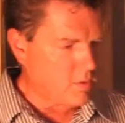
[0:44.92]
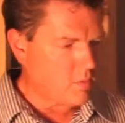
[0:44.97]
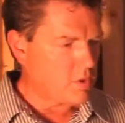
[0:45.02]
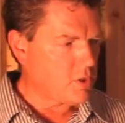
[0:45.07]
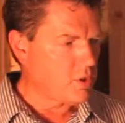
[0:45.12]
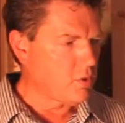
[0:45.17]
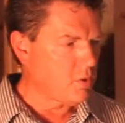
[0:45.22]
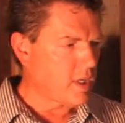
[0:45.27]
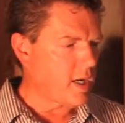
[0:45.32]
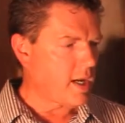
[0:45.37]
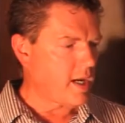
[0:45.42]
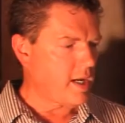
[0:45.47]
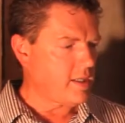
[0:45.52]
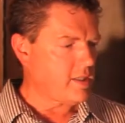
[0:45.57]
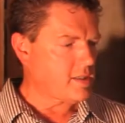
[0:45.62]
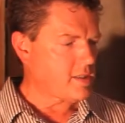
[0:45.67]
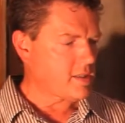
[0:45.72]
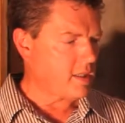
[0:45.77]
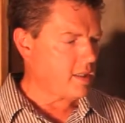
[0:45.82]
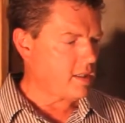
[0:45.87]
Two
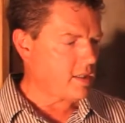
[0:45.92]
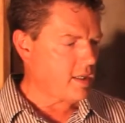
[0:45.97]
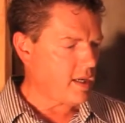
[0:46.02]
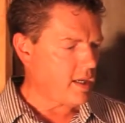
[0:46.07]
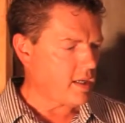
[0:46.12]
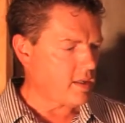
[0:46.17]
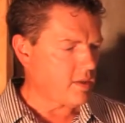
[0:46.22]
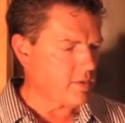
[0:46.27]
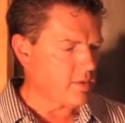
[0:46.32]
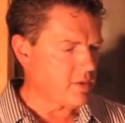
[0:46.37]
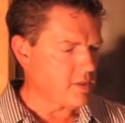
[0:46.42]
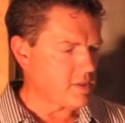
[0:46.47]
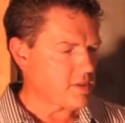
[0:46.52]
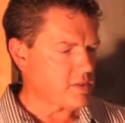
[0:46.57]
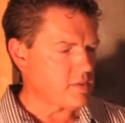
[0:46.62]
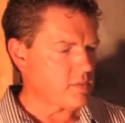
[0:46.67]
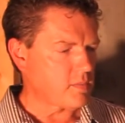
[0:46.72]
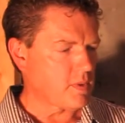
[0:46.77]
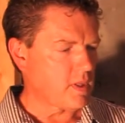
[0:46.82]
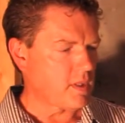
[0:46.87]
guys can handle
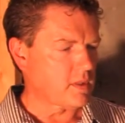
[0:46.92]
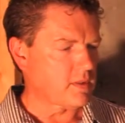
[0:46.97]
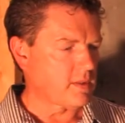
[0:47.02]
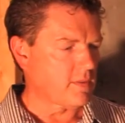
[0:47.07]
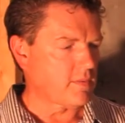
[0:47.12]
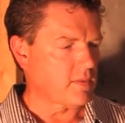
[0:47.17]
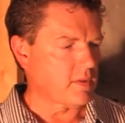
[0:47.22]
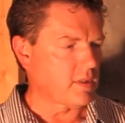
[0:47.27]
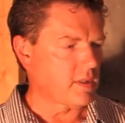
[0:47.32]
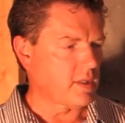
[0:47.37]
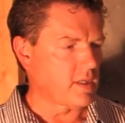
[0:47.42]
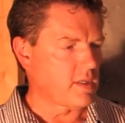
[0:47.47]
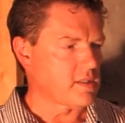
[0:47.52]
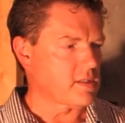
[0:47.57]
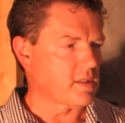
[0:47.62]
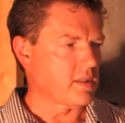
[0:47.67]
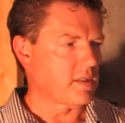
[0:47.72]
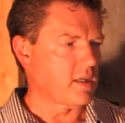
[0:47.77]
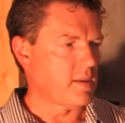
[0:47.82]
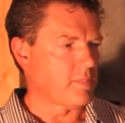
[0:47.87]
this relatively
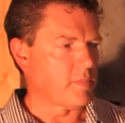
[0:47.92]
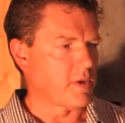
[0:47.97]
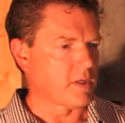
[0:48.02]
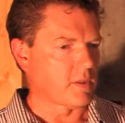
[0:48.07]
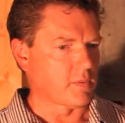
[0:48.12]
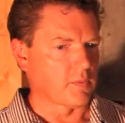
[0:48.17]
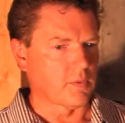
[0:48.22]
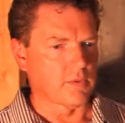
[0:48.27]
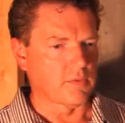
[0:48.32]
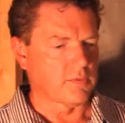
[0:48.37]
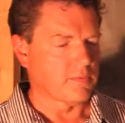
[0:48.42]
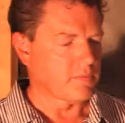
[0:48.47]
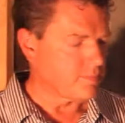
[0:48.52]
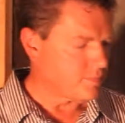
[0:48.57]
easily up on the roof.